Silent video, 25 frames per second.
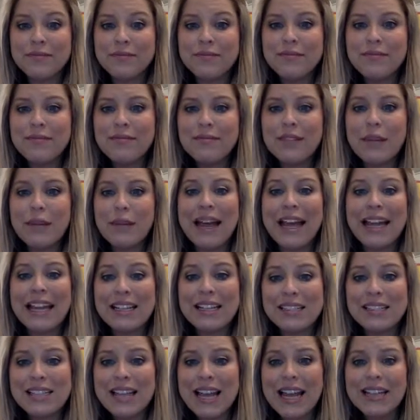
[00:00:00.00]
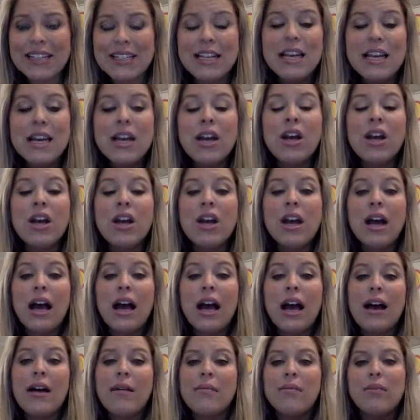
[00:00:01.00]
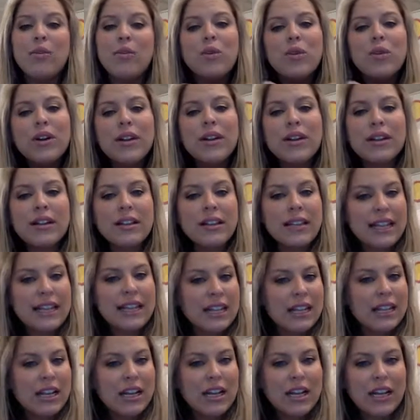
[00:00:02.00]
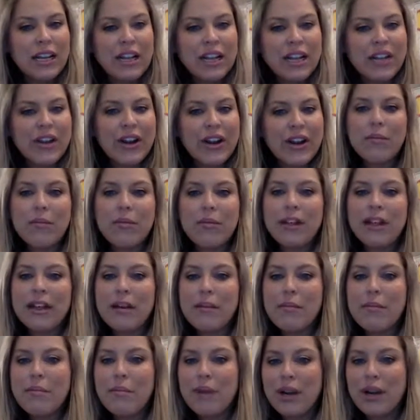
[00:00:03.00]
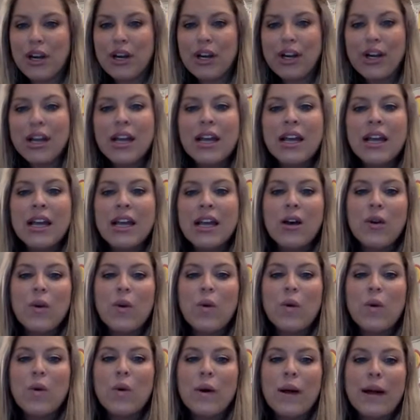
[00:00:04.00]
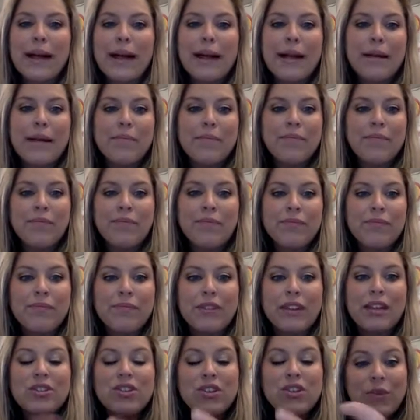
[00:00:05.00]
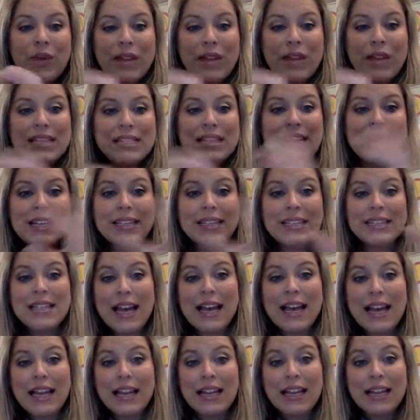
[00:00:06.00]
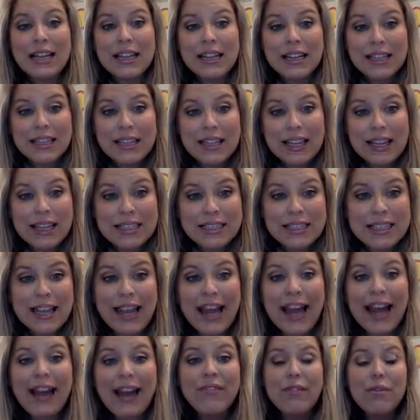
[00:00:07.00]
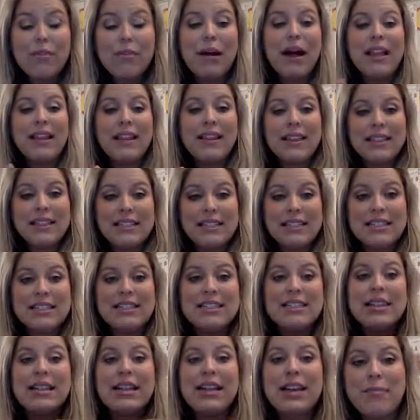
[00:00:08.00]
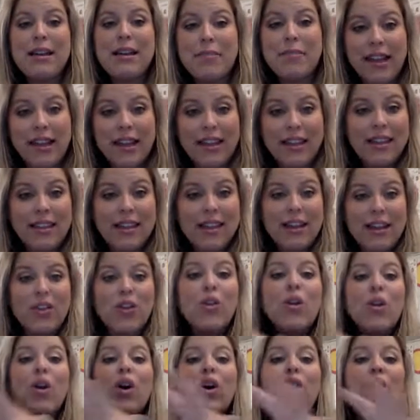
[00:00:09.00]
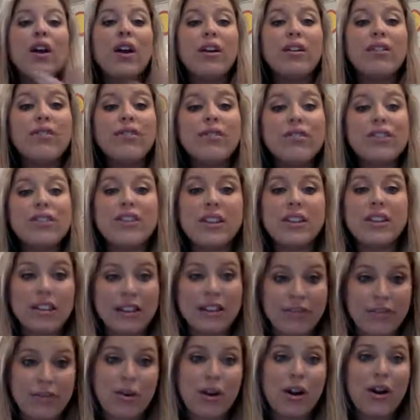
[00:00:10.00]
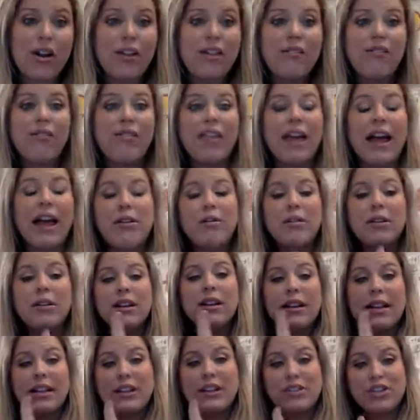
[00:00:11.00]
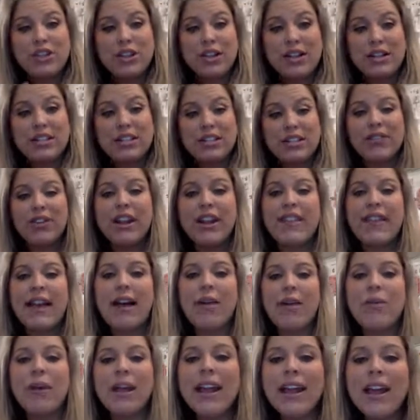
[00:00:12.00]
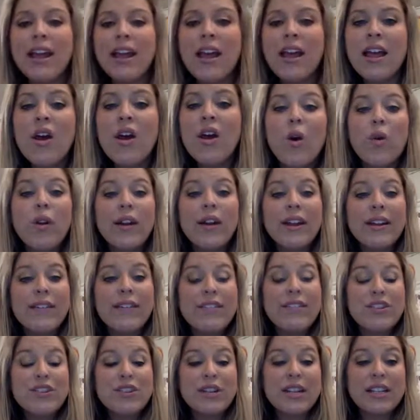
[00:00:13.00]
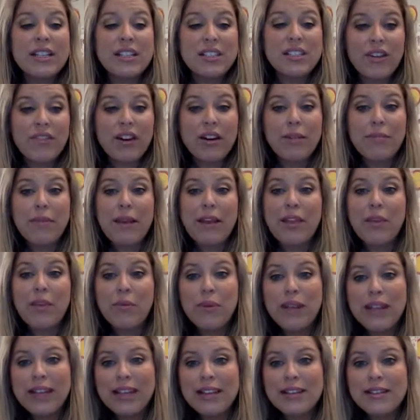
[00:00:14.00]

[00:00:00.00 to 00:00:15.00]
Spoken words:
by insect or like another animal like a bird. Or so insects that have the pollen that sticks to them, they crawl over to the different part of the flower and transfer it that way, or even transferred by the wind.